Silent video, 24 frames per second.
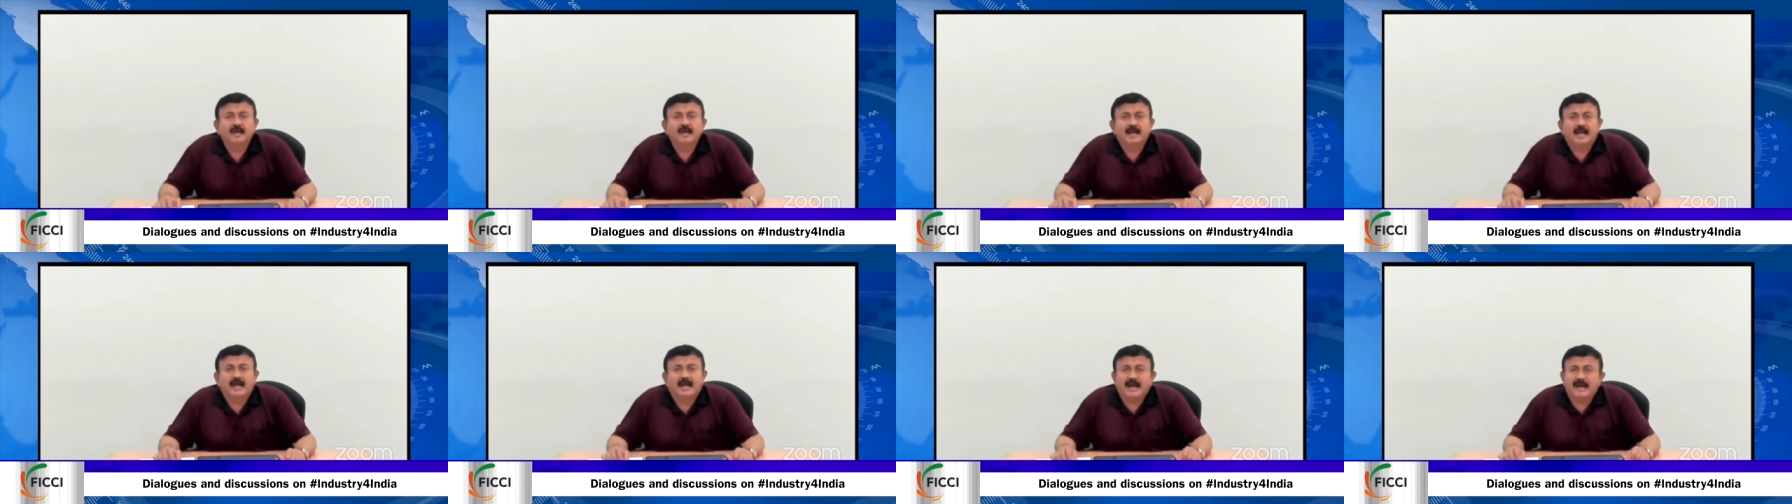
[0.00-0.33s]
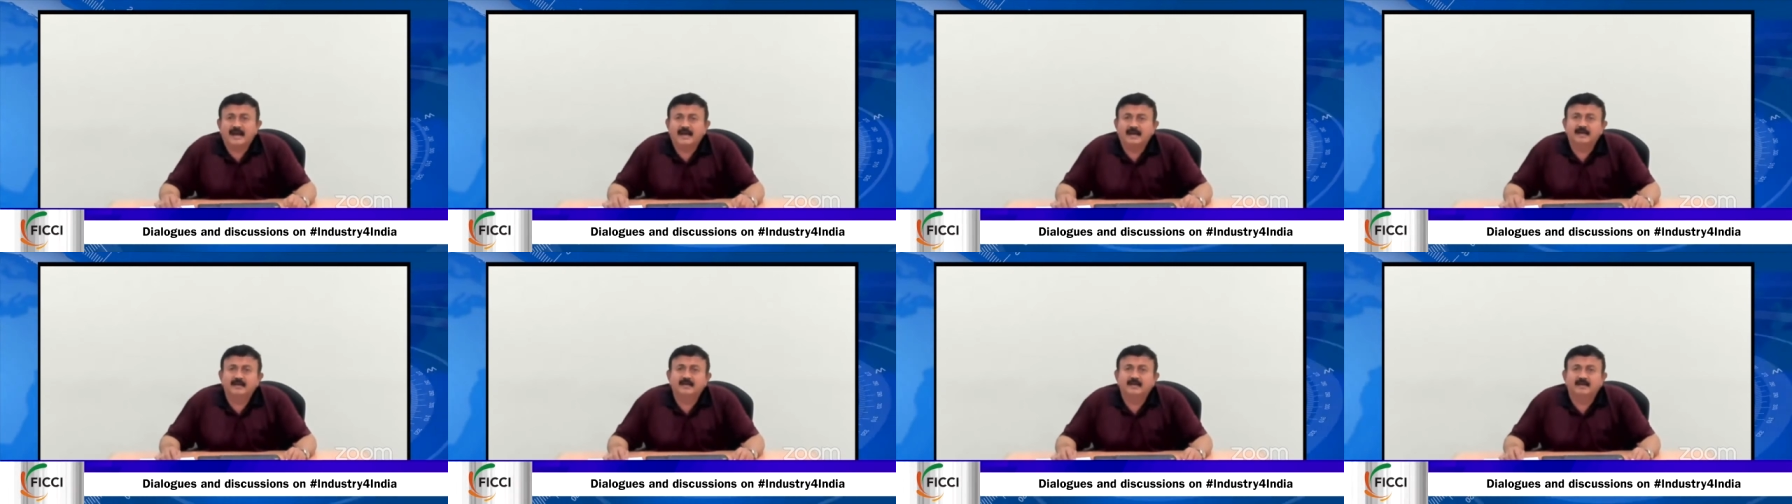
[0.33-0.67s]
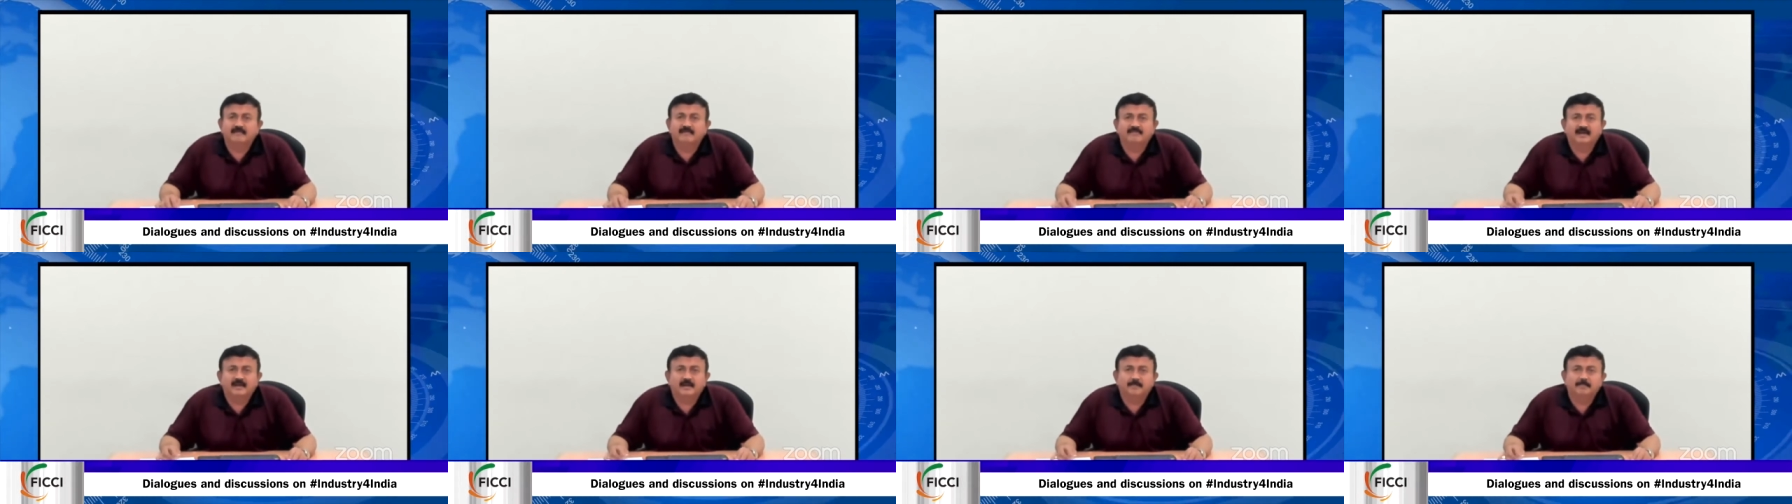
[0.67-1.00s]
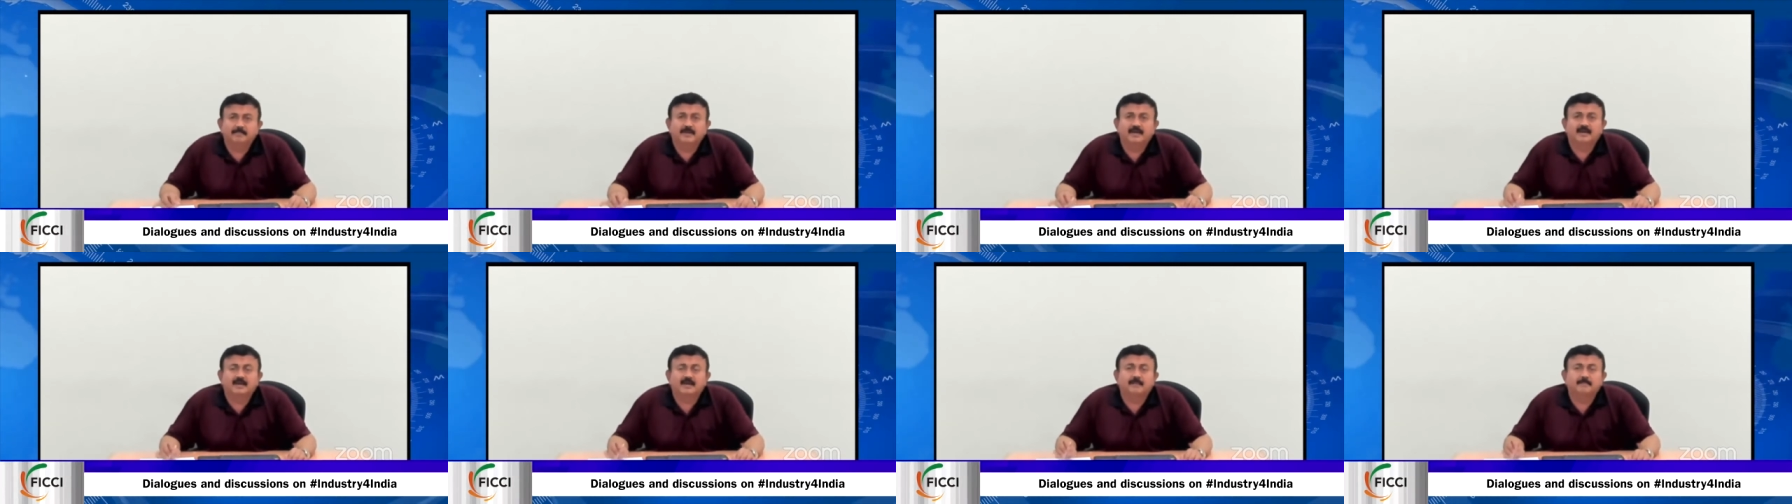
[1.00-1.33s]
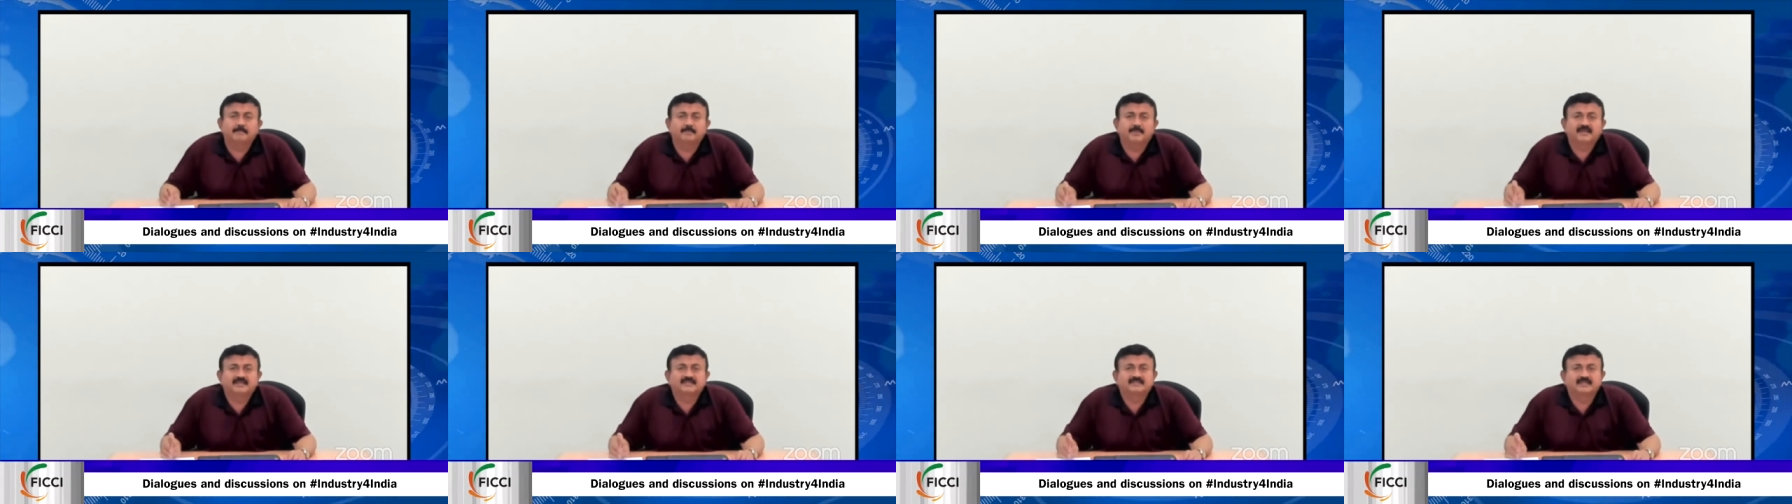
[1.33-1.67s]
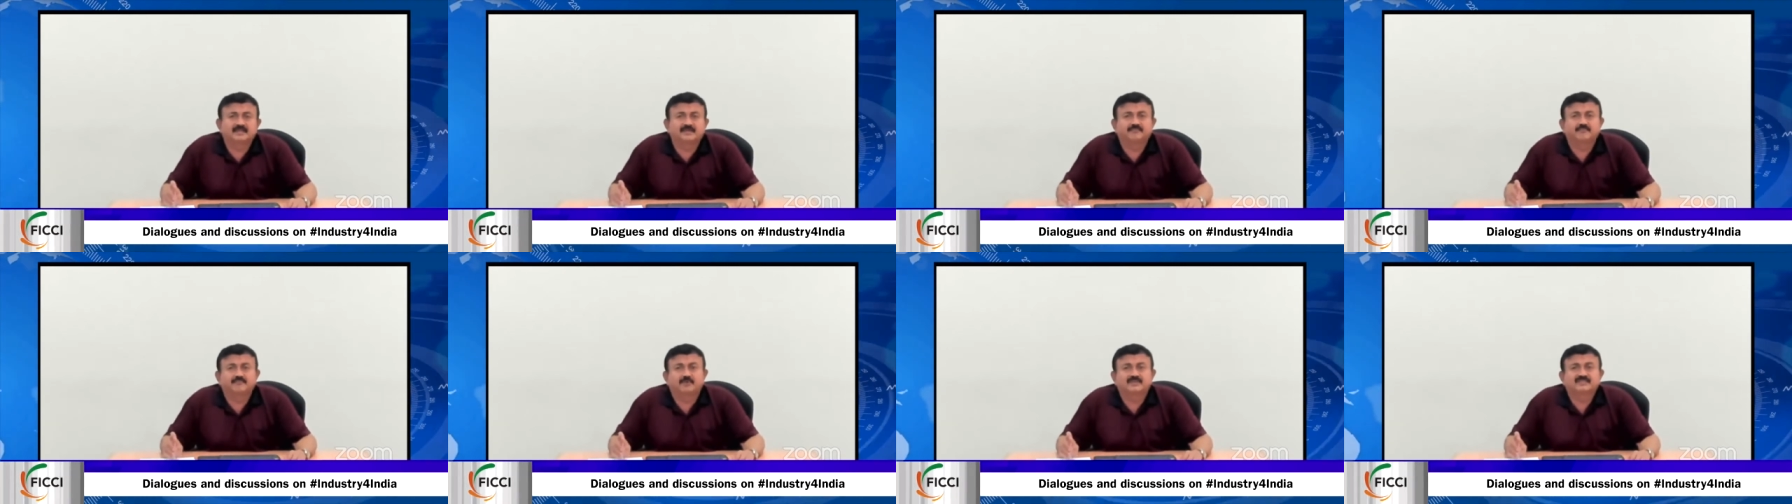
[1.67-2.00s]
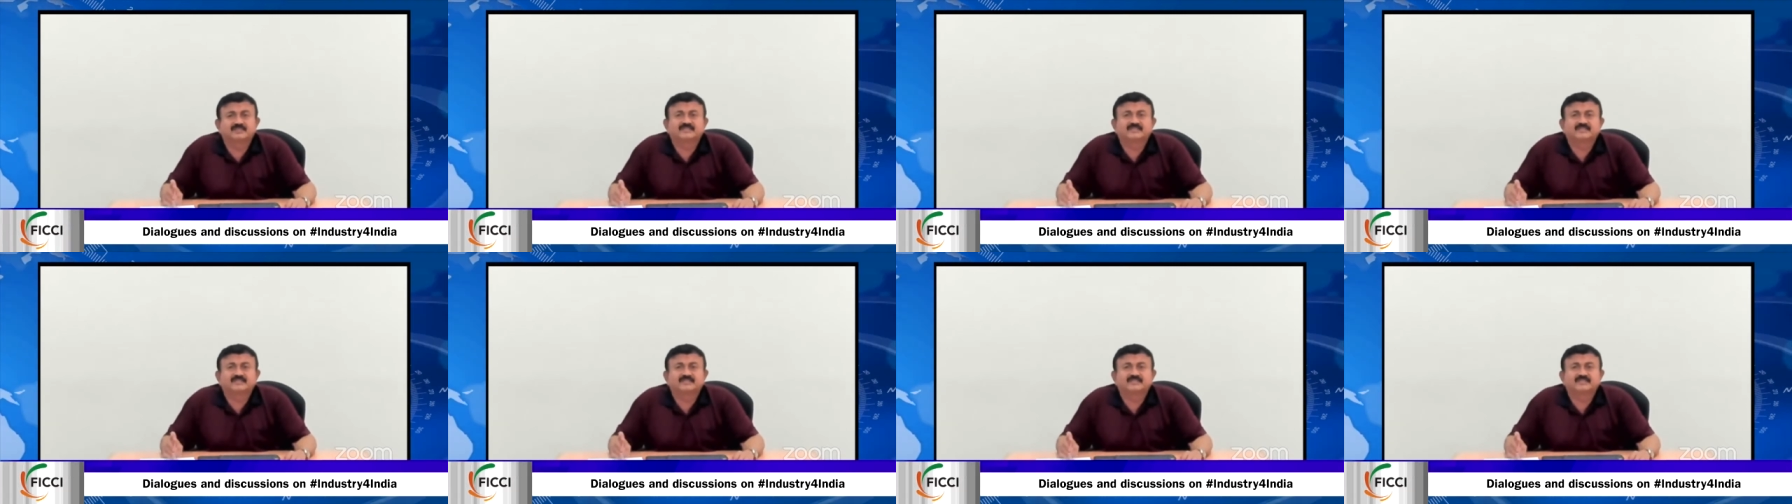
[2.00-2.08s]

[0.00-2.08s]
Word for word: had developed a compressor for